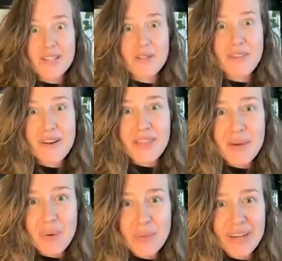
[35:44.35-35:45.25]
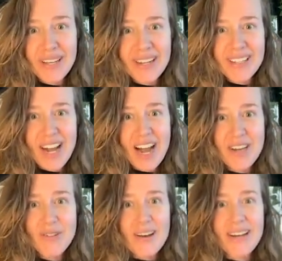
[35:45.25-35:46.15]
So the very thing we're putting in us to
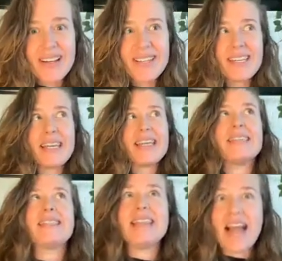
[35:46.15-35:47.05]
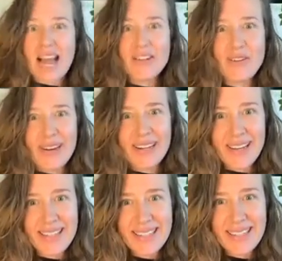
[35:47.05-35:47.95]
hydrate us is dehydrating
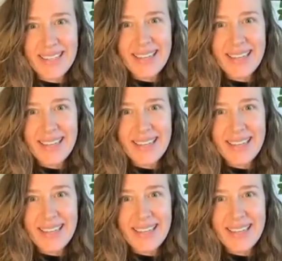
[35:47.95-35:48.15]
us.